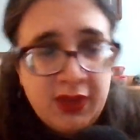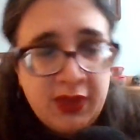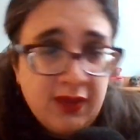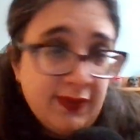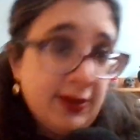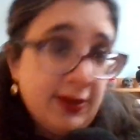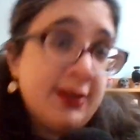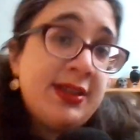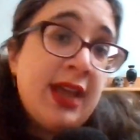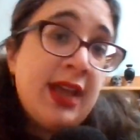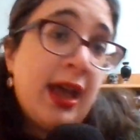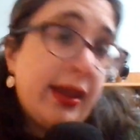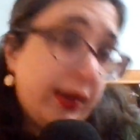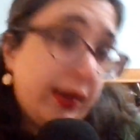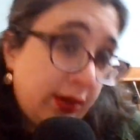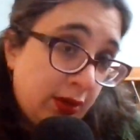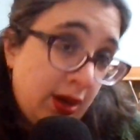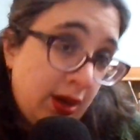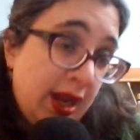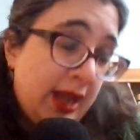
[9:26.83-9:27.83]
you're
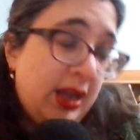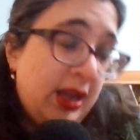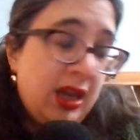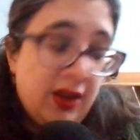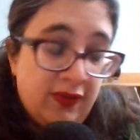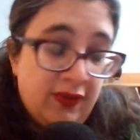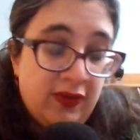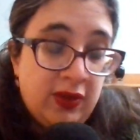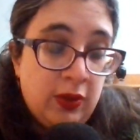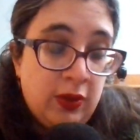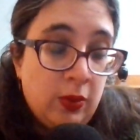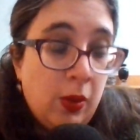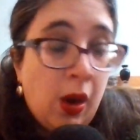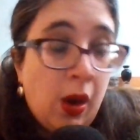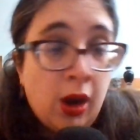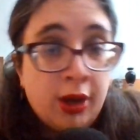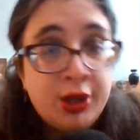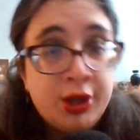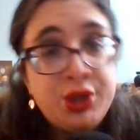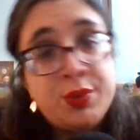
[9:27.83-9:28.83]
Italian, great. If you
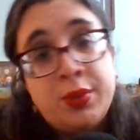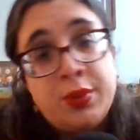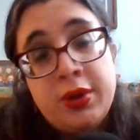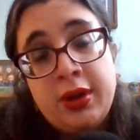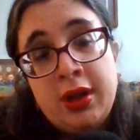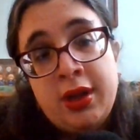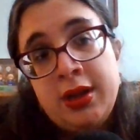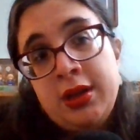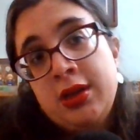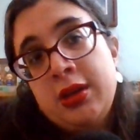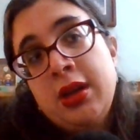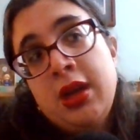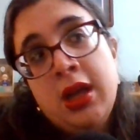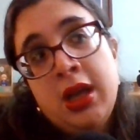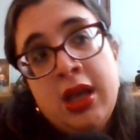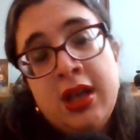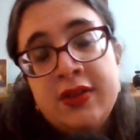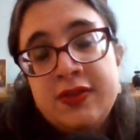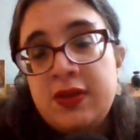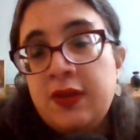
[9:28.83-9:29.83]
aren't, put on
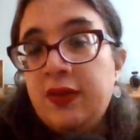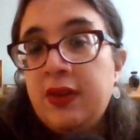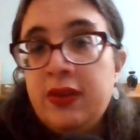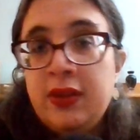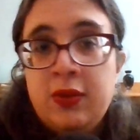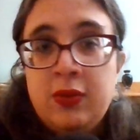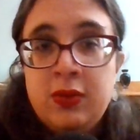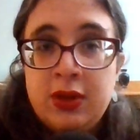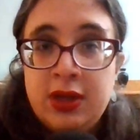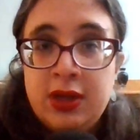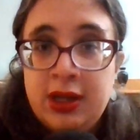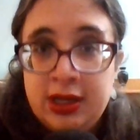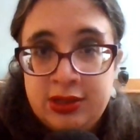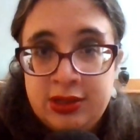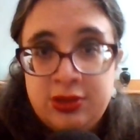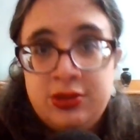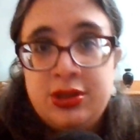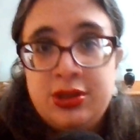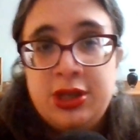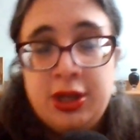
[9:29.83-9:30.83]
something that will connect
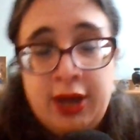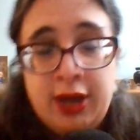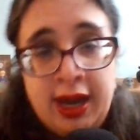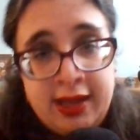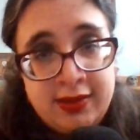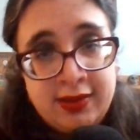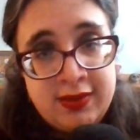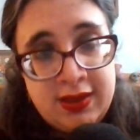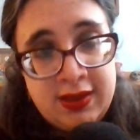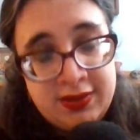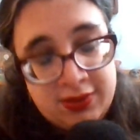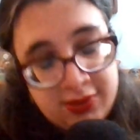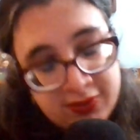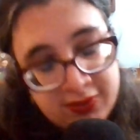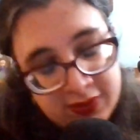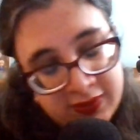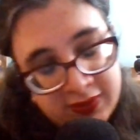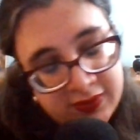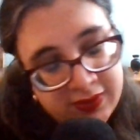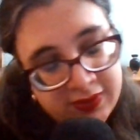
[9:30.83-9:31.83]
you to your ancestors
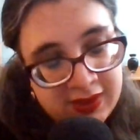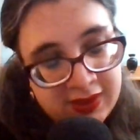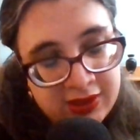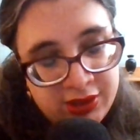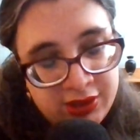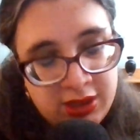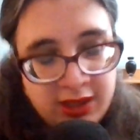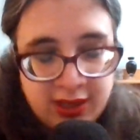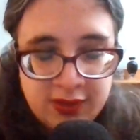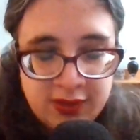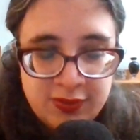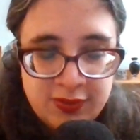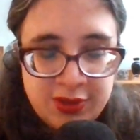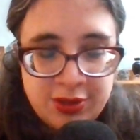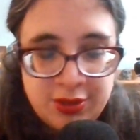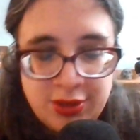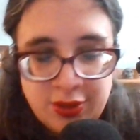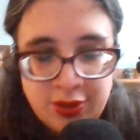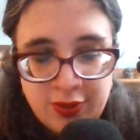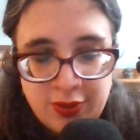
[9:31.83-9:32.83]
because essentially that's what you're
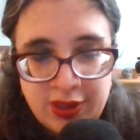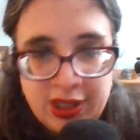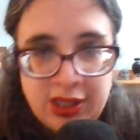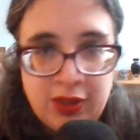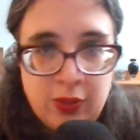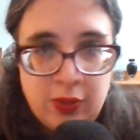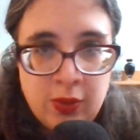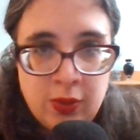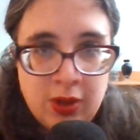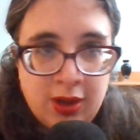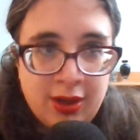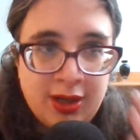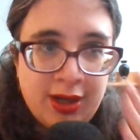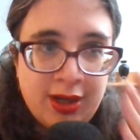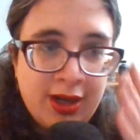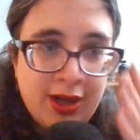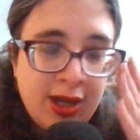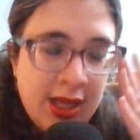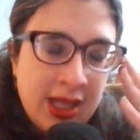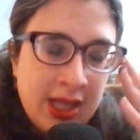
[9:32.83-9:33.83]
doing. You are
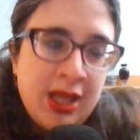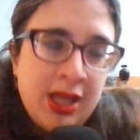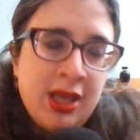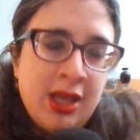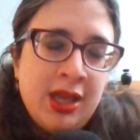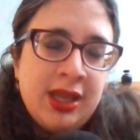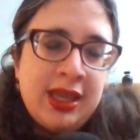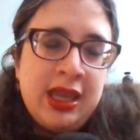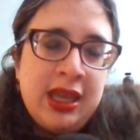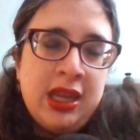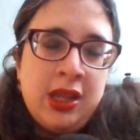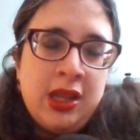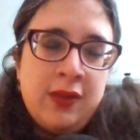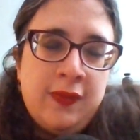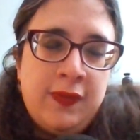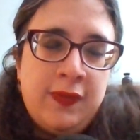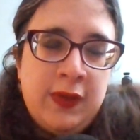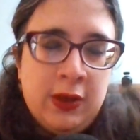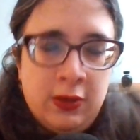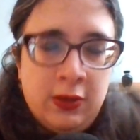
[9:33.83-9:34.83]
getting a
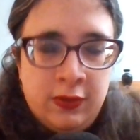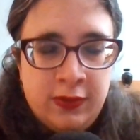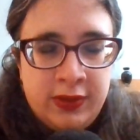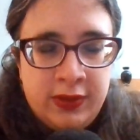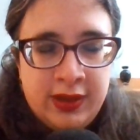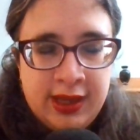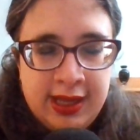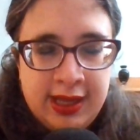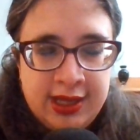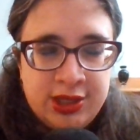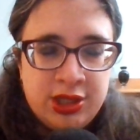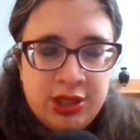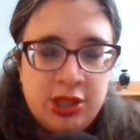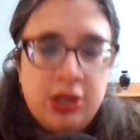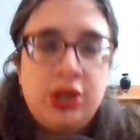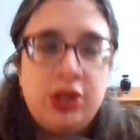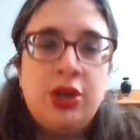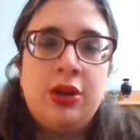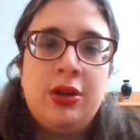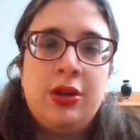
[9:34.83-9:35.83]
feel for the kitchen,
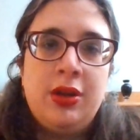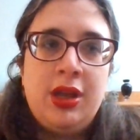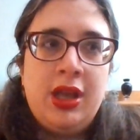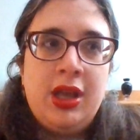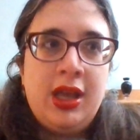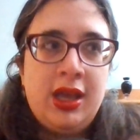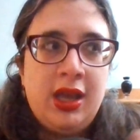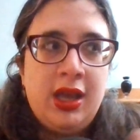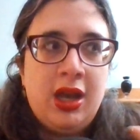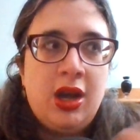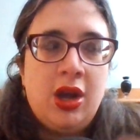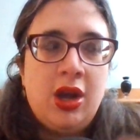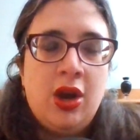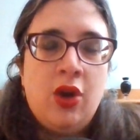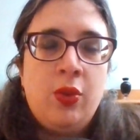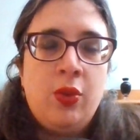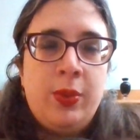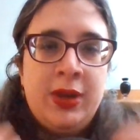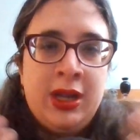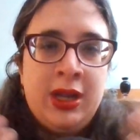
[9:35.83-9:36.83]
you're
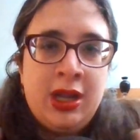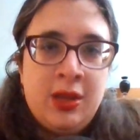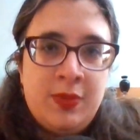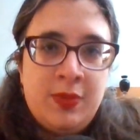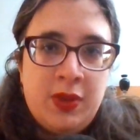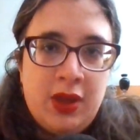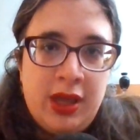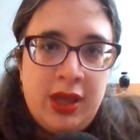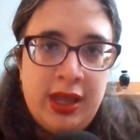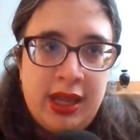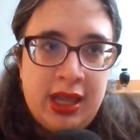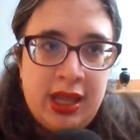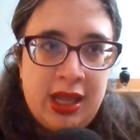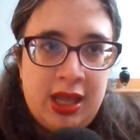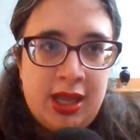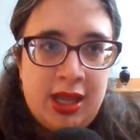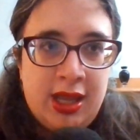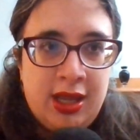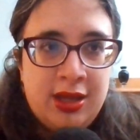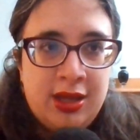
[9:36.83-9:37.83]
opening up
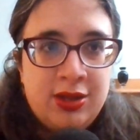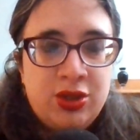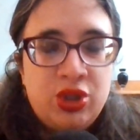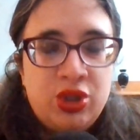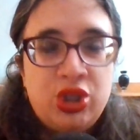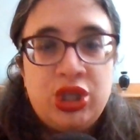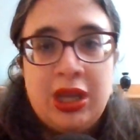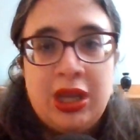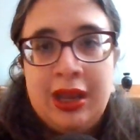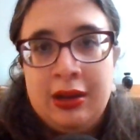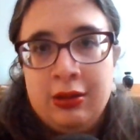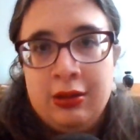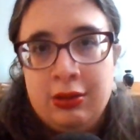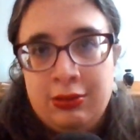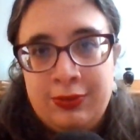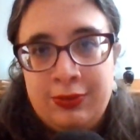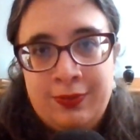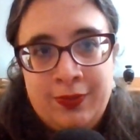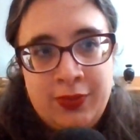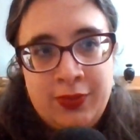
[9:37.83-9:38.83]
a
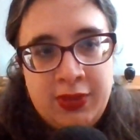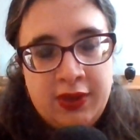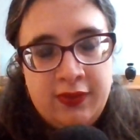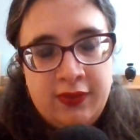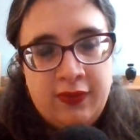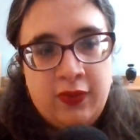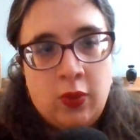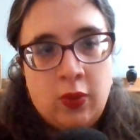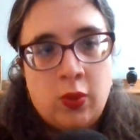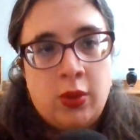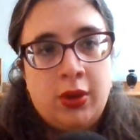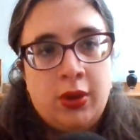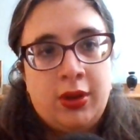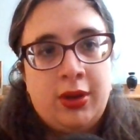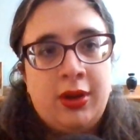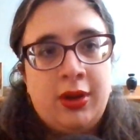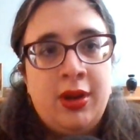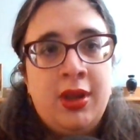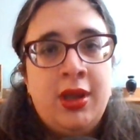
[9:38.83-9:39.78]
channel for